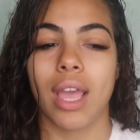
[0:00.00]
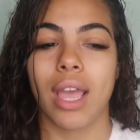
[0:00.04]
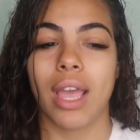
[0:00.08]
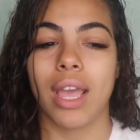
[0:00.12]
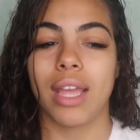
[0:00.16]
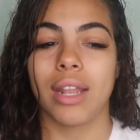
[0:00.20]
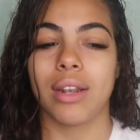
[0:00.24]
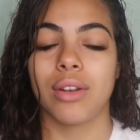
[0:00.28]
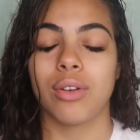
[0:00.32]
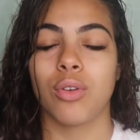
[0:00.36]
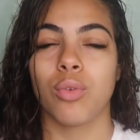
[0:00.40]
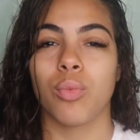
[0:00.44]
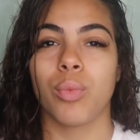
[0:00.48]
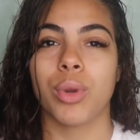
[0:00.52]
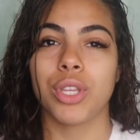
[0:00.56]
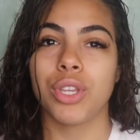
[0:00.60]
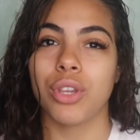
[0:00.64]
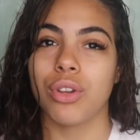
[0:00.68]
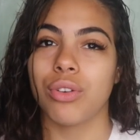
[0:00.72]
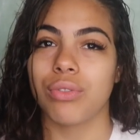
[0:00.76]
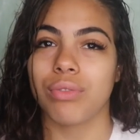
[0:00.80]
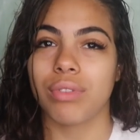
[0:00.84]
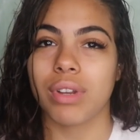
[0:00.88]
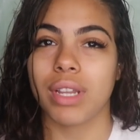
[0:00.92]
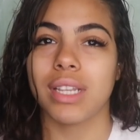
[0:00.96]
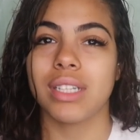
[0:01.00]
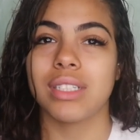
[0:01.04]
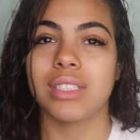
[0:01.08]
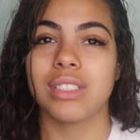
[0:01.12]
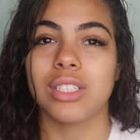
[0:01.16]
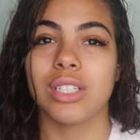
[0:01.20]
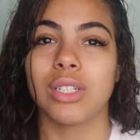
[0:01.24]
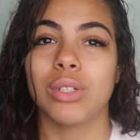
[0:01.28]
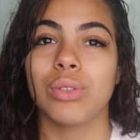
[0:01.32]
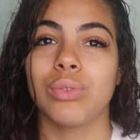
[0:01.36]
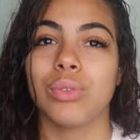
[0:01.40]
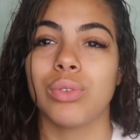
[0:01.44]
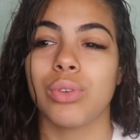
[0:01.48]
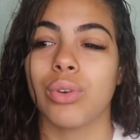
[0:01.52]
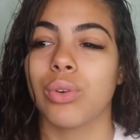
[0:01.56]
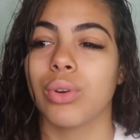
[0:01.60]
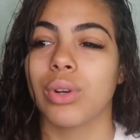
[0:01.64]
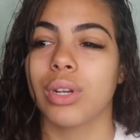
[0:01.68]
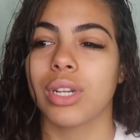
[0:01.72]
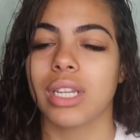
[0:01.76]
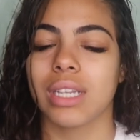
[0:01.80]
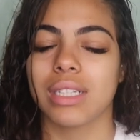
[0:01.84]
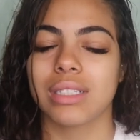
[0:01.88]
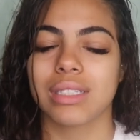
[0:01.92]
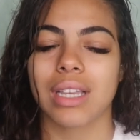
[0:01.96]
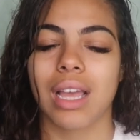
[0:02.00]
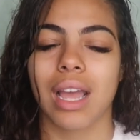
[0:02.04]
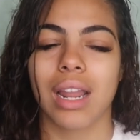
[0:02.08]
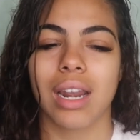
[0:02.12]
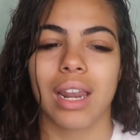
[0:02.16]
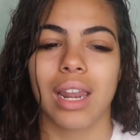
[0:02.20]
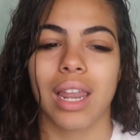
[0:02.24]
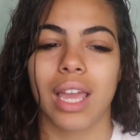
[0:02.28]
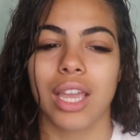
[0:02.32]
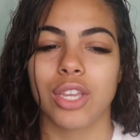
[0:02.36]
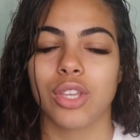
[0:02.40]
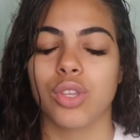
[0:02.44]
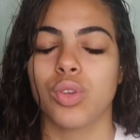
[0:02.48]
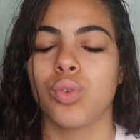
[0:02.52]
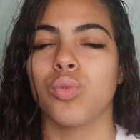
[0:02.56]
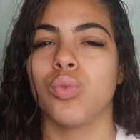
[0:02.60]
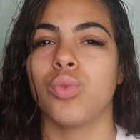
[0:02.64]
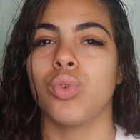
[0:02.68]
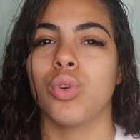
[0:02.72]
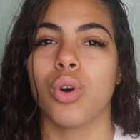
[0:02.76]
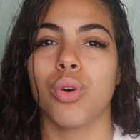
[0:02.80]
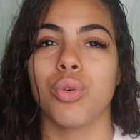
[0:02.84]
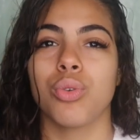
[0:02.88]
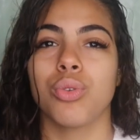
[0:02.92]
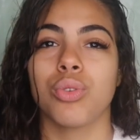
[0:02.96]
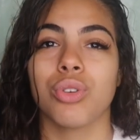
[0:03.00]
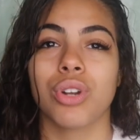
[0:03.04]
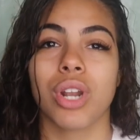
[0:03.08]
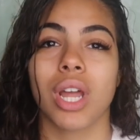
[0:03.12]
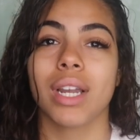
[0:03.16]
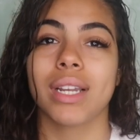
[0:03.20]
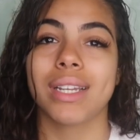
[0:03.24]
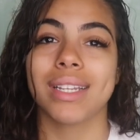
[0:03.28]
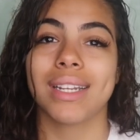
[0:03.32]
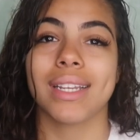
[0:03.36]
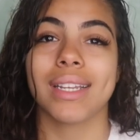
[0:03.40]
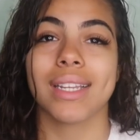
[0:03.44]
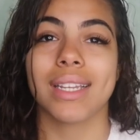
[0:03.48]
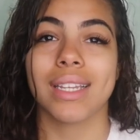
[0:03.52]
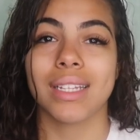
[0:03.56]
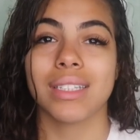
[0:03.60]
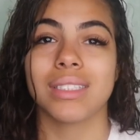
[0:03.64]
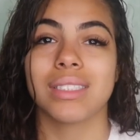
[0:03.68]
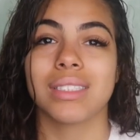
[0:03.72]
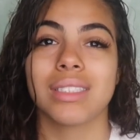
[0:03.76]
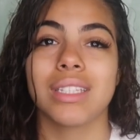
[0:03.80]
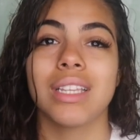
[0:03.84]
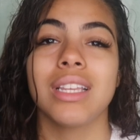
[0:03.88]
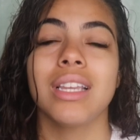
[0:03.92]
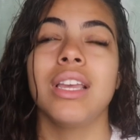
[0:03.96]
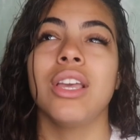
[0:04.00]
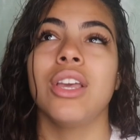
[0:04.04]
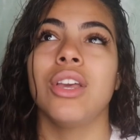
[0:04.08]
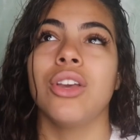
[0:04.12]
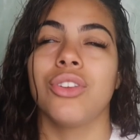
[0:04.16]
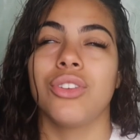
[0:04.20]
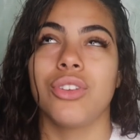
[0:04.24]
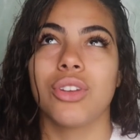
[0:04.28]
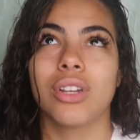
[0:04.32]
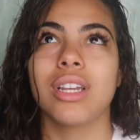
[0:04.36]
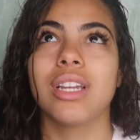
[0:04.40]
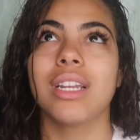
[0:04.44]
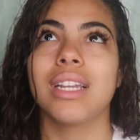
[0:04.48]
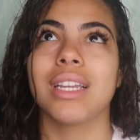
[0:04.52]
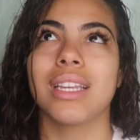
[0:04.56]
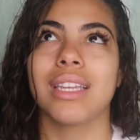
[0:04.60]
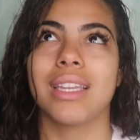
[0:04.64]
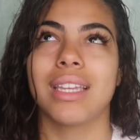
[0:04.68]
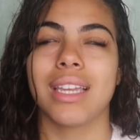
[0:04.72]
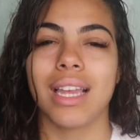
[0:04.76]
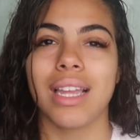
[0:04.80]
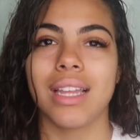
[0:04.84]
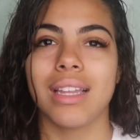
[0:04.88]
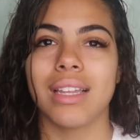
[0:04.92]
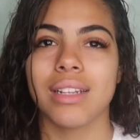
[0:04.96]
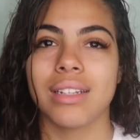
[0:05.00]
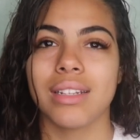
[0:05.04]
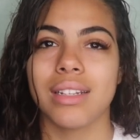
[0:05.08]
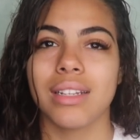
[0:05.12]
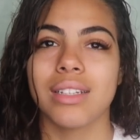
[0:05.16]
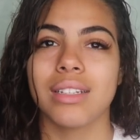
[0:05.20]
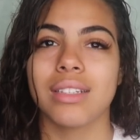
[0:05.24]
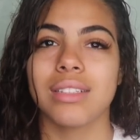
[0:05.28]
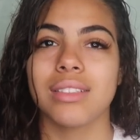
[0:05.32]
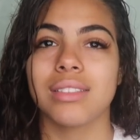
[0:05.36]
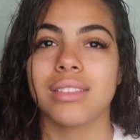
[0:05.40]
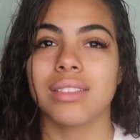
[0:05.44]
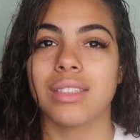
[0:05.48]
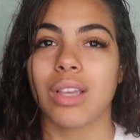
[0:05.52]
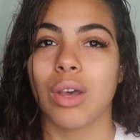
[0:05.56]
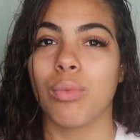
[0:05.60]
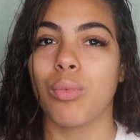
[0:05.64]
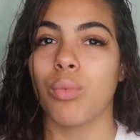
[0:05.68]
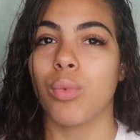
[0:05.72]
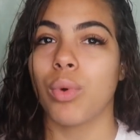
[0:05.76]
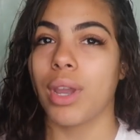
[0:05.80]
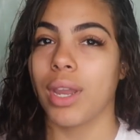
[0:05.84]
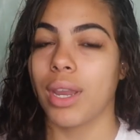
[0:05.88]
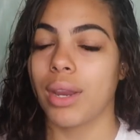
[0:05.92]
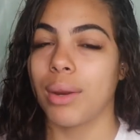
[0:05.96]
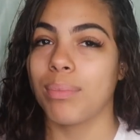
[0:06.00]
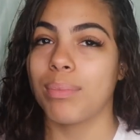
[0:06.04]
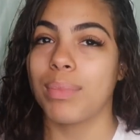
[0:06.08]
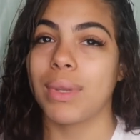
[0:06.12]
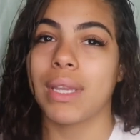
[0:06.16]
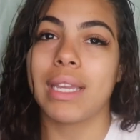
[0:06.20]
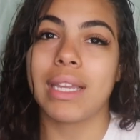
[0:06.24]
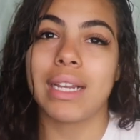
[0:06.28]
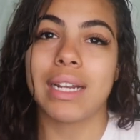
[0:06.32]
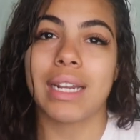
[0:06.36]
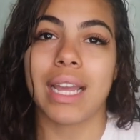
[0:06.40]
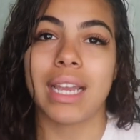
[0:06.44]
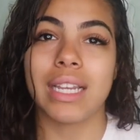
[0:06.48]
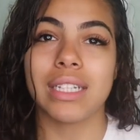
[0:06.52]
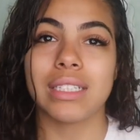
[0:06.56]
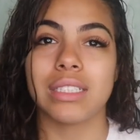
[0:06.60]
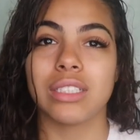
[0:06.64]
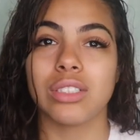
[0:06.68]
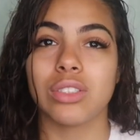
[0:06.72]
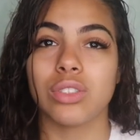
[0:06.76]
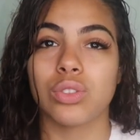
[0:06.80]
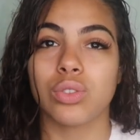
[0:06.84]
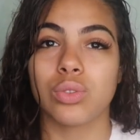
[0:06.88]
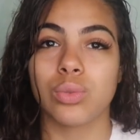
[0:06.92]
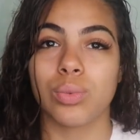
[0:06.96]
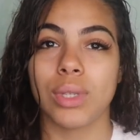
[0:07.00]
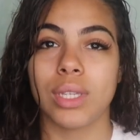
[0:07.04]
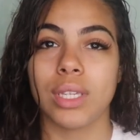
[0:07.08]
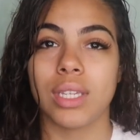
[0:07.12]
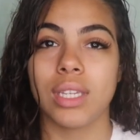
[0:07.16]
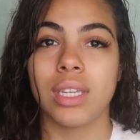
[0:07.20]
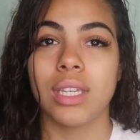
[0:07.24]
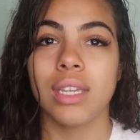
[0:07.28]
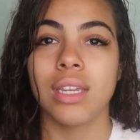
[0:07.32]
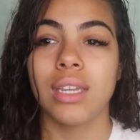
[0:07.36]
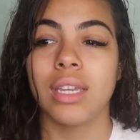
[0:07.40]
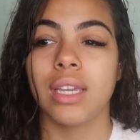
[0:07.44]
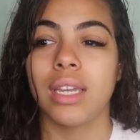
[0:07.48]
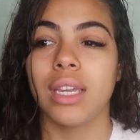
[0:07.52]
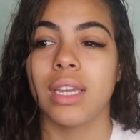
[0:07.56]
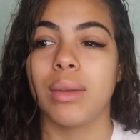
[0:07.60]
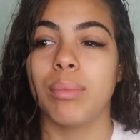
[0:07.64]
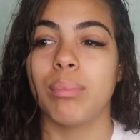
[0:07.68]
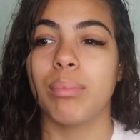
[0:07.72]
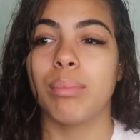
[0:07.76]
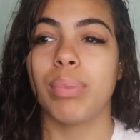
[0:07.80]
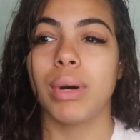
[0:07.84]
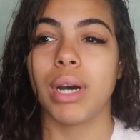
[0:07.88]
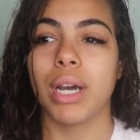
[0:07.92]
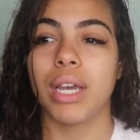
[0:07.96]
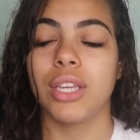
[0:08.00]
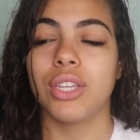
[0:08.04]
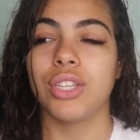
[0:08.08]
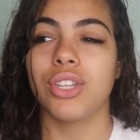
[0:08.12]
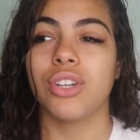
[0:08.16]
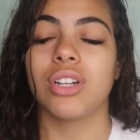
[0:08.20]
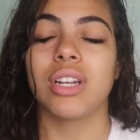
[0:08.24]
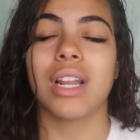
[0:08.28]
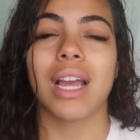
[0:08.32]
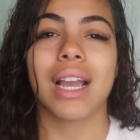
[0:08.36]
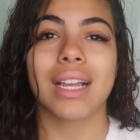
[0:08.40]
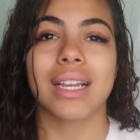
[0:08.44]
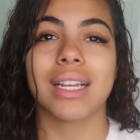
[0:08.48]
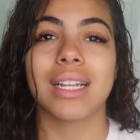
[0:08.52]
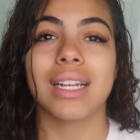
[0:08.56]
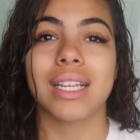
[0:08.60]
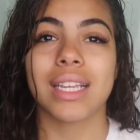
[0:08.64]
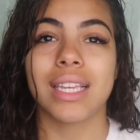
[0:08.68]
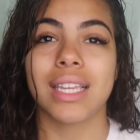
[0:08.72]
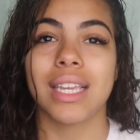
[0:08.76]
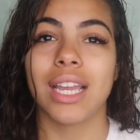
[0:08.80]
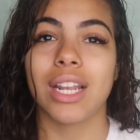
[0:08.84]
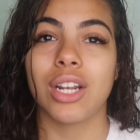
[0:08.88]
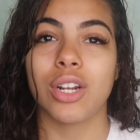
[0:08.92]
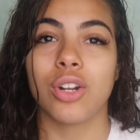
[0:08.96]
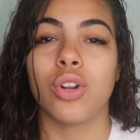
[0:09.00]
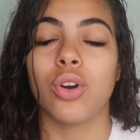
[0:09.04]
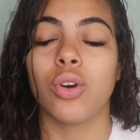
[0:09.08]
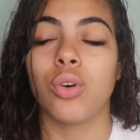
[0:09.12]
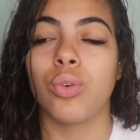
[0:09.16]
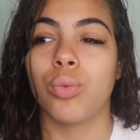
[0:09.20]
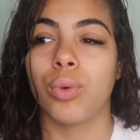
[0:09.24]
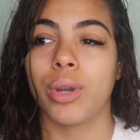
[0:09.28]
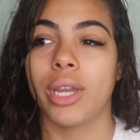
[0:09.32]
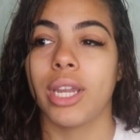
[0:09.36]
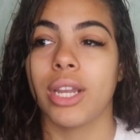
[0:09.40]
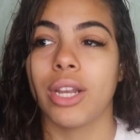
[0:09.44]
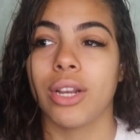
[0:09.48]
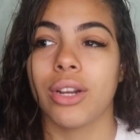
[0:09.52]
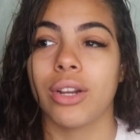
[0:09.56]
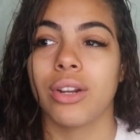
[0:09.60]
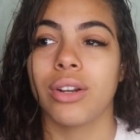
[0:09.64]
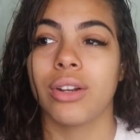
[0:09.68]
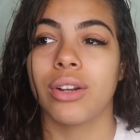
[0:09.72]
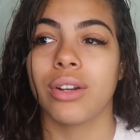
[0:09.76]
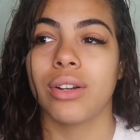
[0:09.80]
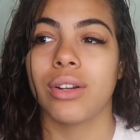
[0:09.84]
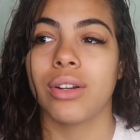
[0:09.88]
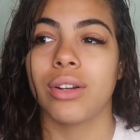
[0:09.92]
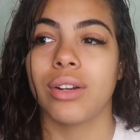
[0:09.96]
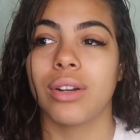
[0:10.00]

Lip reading: And when you're raised in New York, it's kind of like, you know, you're gonna get somewhere being nice and sweet, but you're not gonna get nowhere